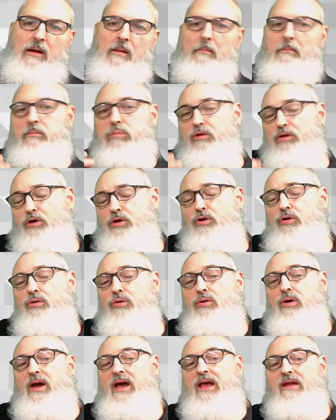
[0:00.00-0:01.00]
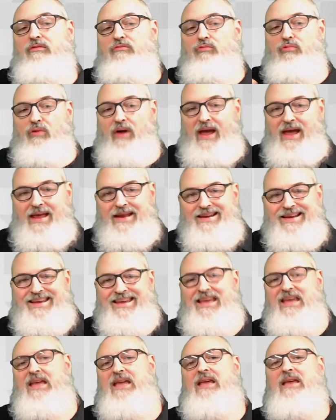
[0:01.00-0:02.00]
blue, and red
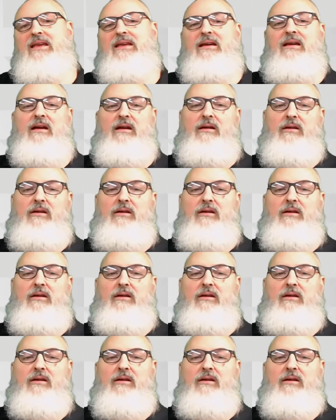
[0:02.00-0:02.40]
keying